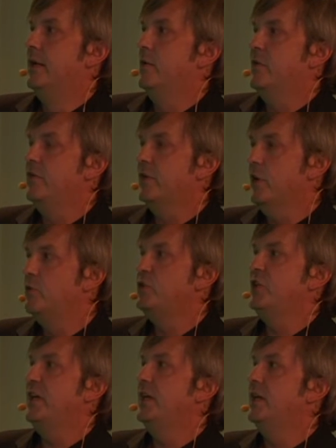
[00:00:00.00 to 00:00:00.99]
with
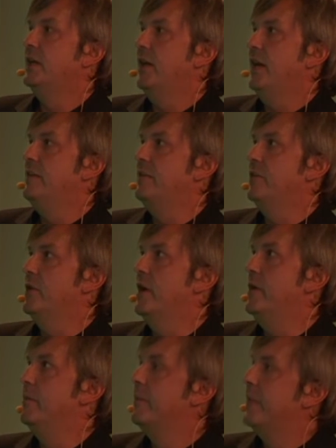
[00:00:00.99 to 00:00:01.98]
coaching and so
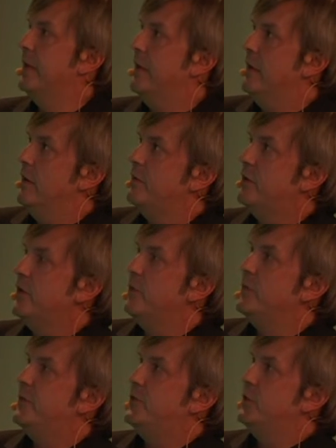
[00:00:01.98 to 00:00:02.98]
on.
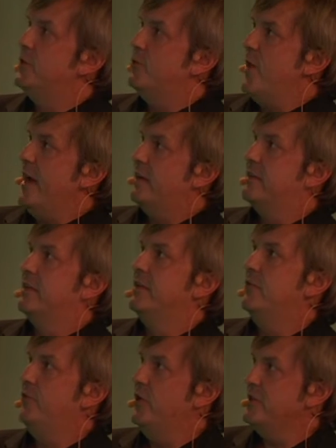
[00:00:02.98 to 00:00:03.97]
So to attract
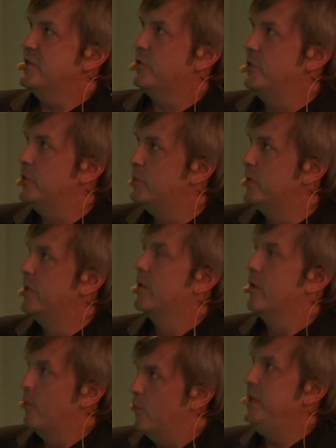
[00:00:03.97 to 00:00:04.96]
the first group,
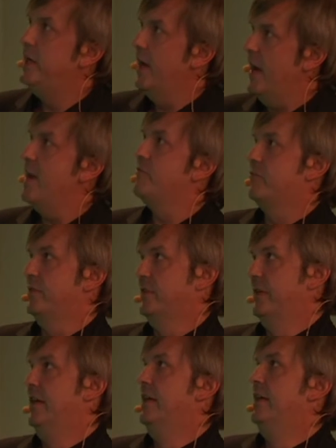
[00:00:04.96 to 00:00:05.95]
we have
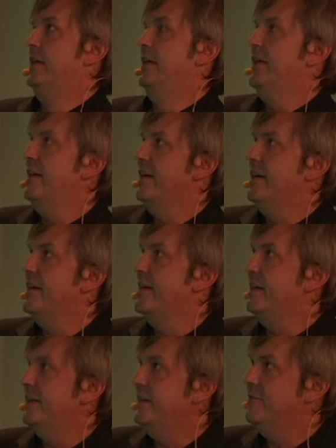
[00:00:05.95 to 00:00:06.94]

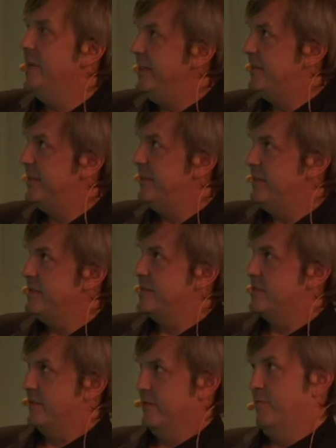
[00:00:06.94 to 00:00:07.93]
invented this